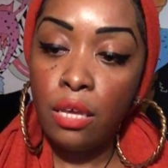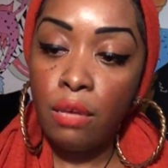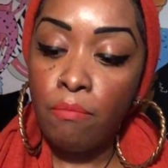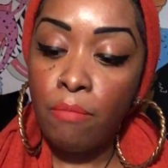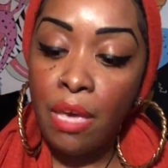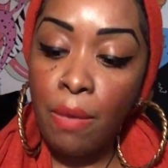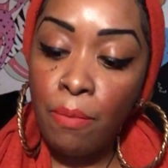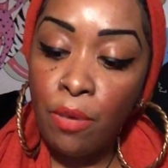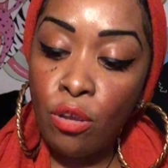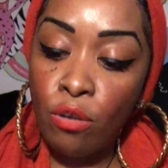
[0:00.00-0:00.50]

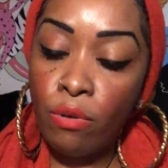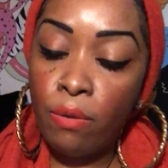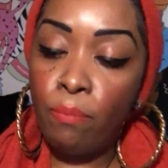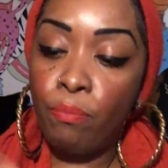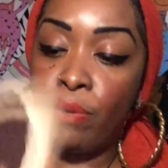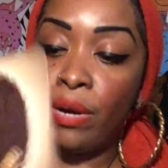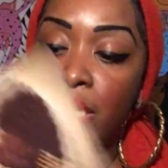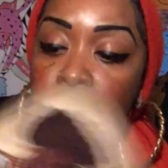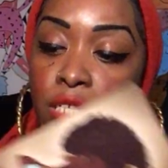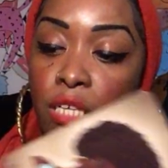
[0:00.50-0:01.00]
Maybe you're
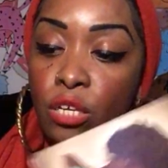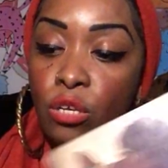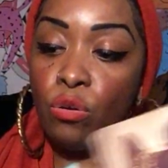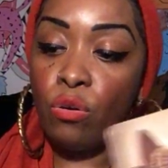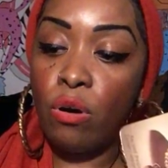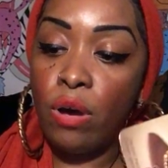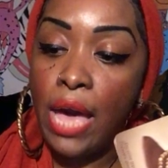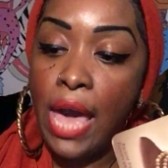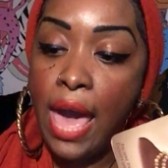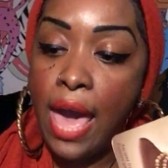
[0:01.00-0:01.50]
embracing
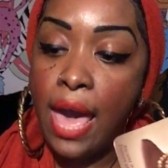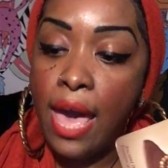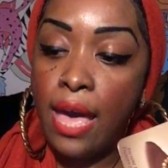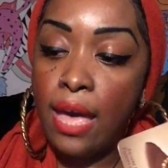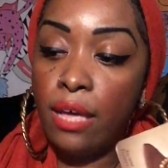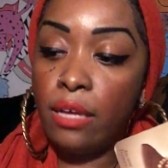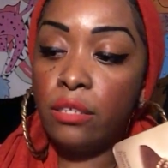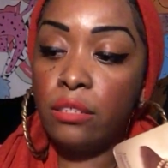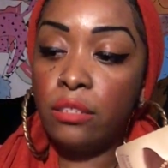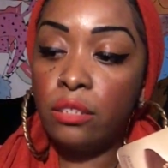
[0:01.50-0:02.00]
your
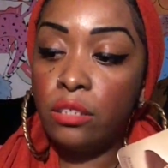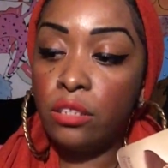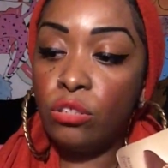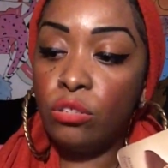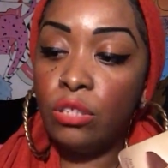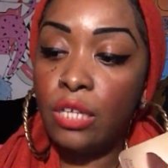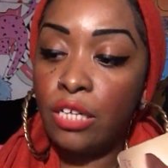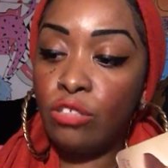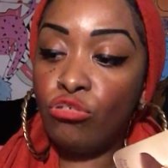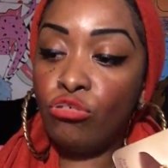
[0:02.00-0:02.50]
hair,
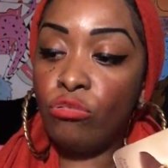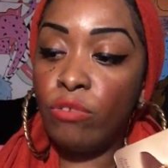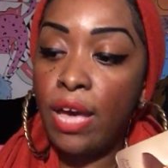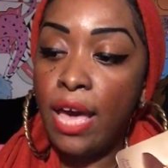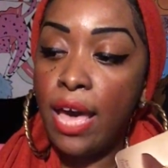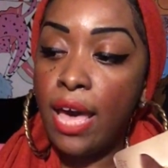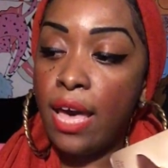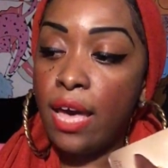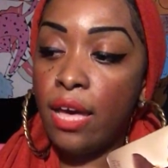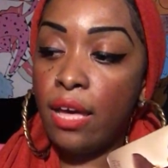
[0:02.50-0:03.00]
your natural
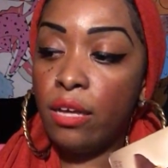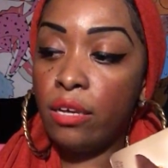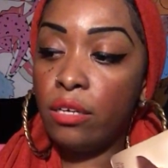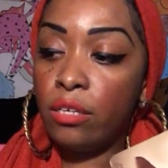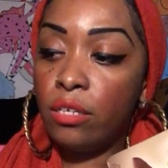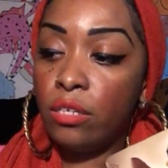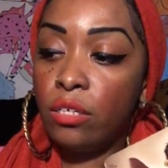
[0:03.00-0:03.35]
hair,